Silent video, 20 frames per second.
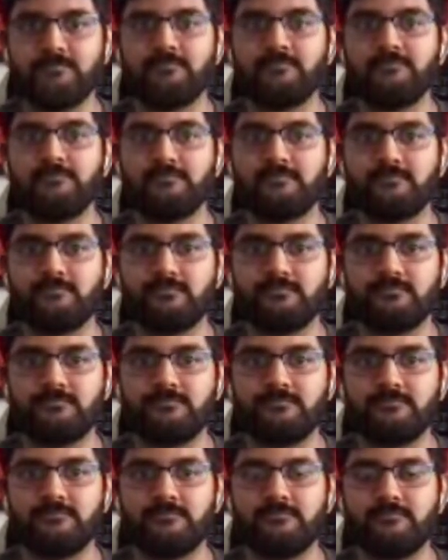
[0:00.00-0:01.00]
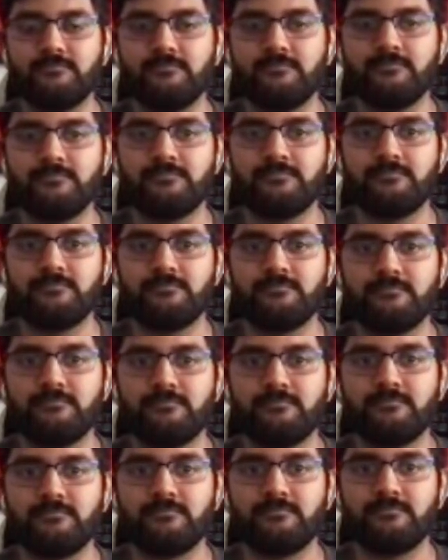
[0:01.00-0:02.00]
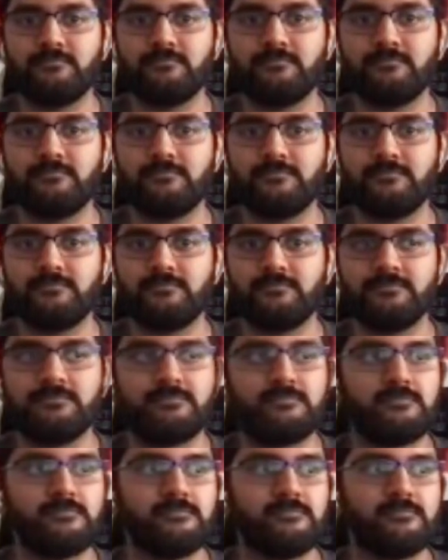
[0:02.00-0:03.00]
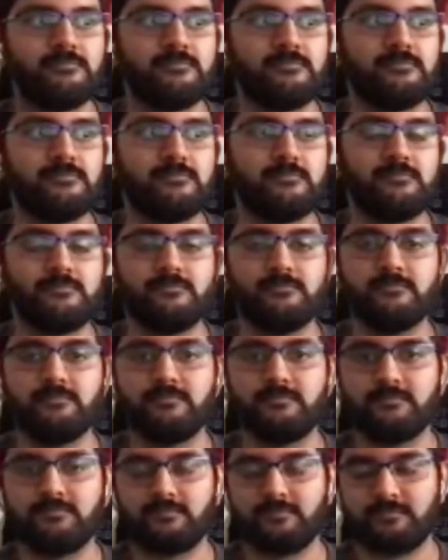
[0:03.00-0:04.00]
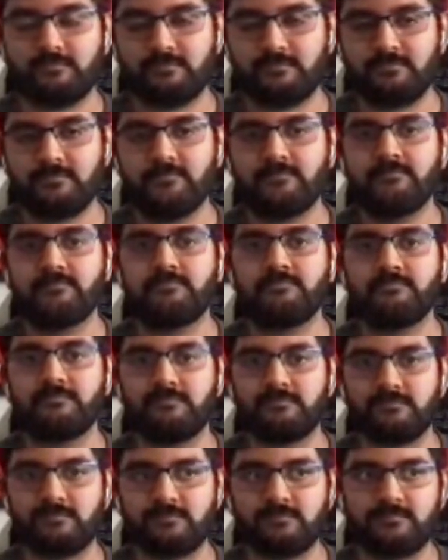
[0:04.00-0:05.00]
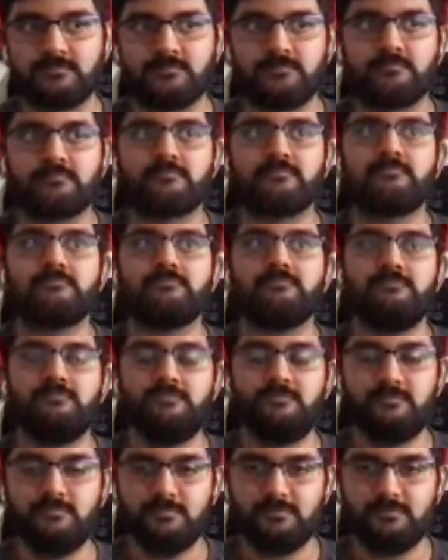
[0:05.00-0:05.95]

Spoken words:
No words are spoken by the person on screen.